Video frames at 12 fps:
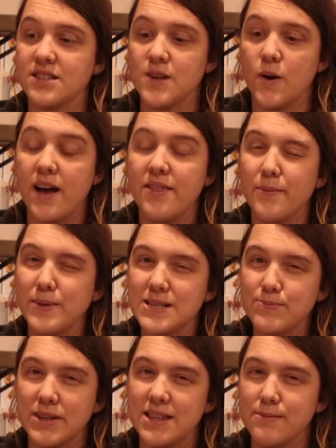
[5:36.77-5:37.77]
So, and then we
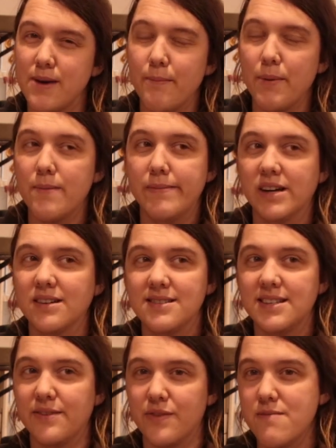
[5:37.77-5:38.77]
split them up amongst
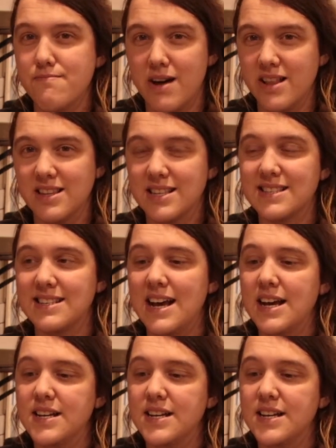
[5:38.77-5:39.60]
the different months.